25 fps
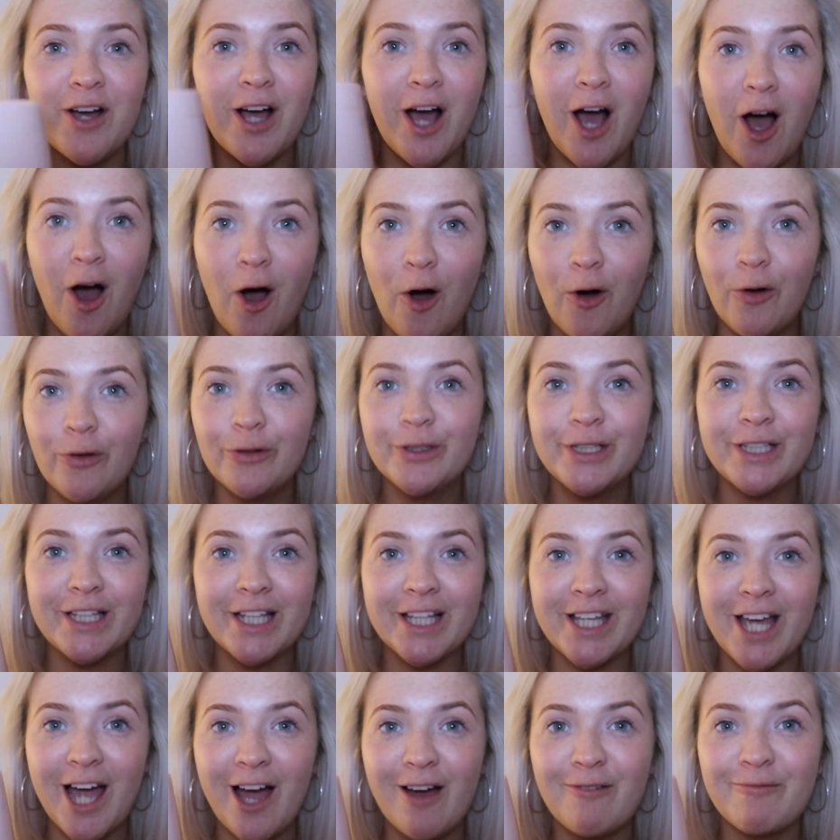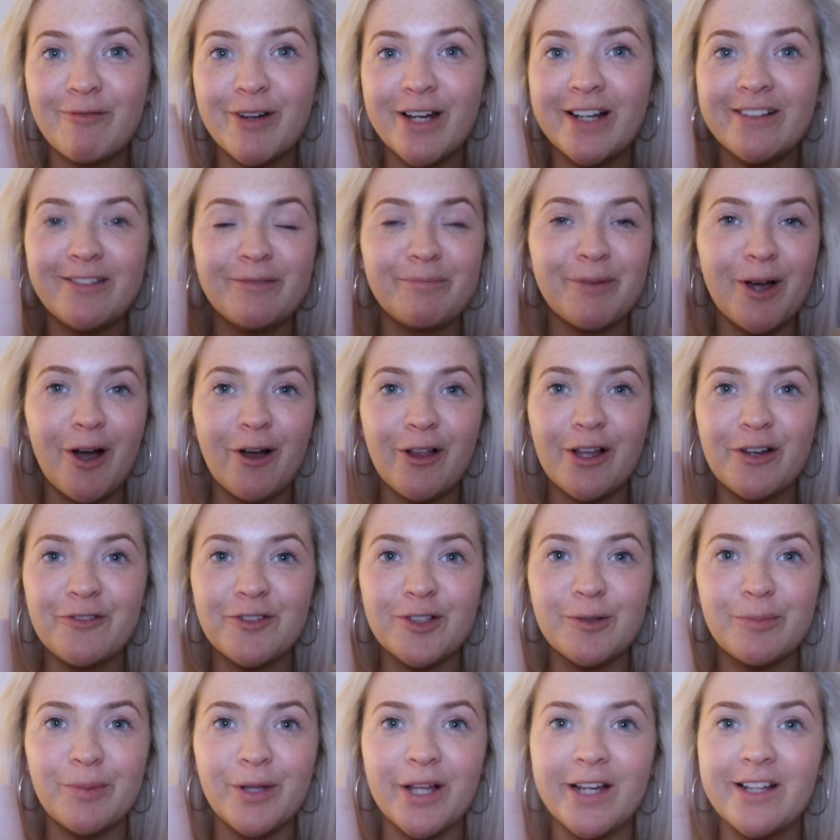holding the camera is a bit all over
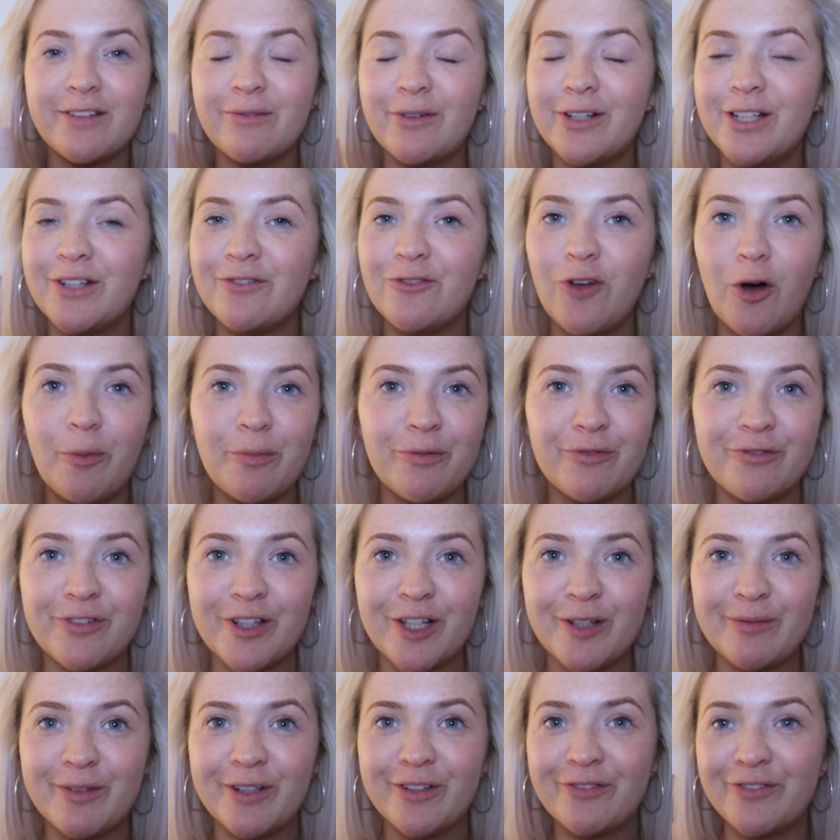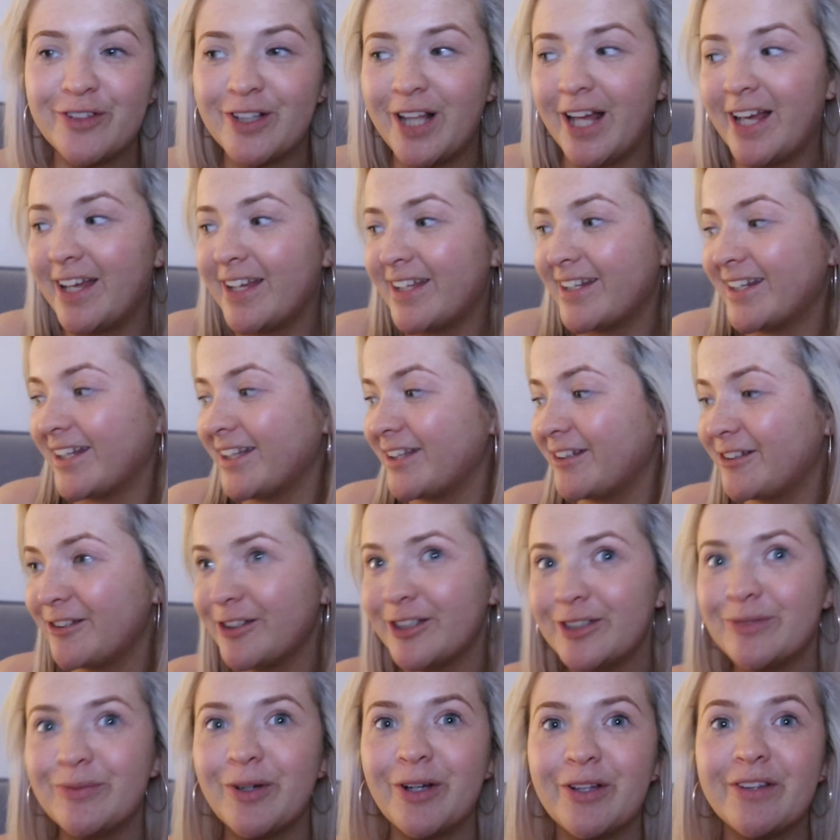the place when you've not been filming for like nearly
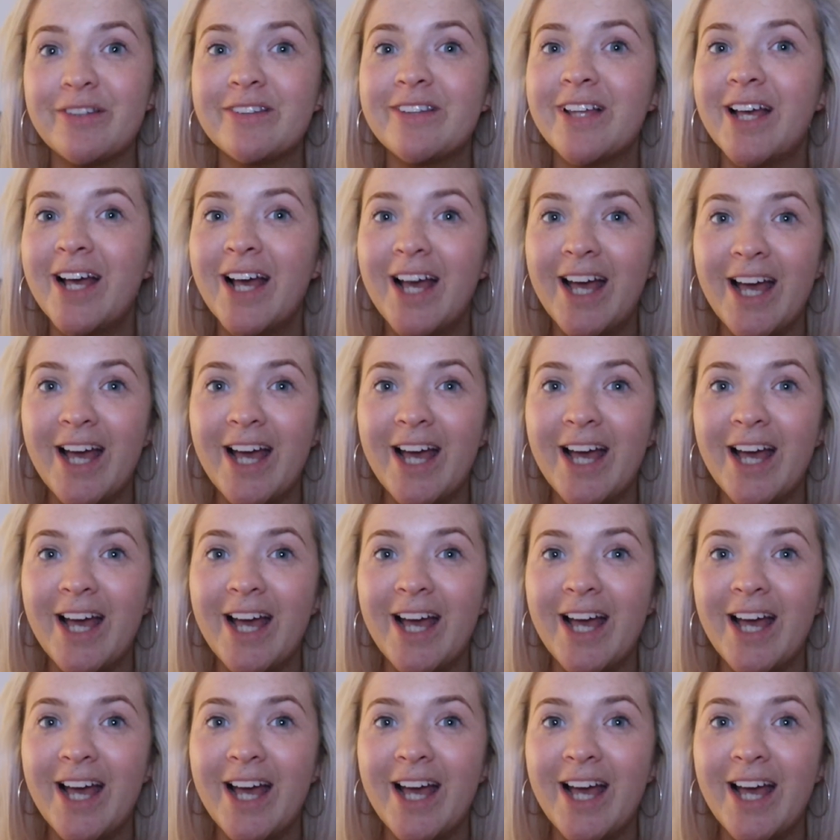2 months.